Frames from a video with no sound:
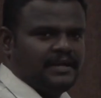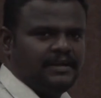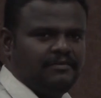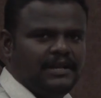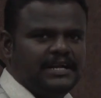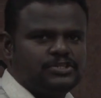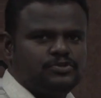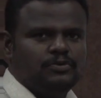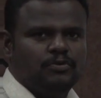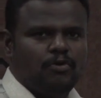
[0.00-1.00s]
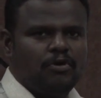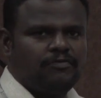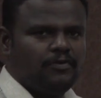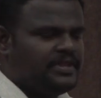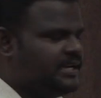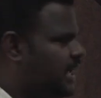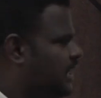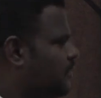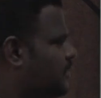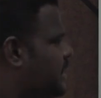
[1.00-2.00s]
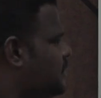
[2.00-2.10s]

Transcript: it will leads to overflow the tank. Okay,